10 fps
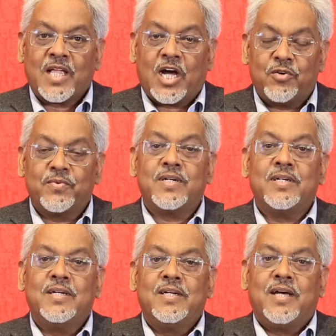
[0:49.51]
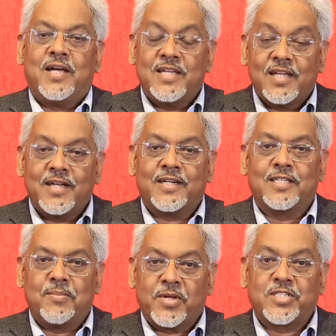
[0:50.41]
However, a year
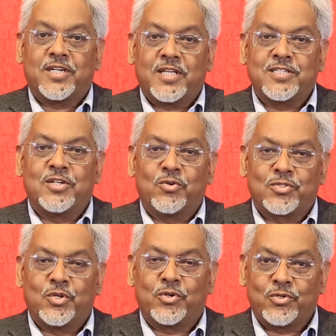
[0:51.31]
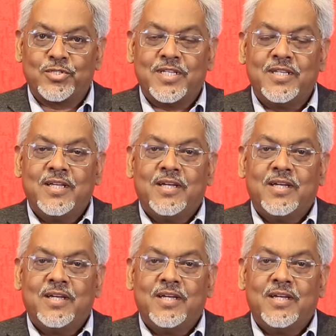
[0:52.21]
later, the picture doesn't look so rosy.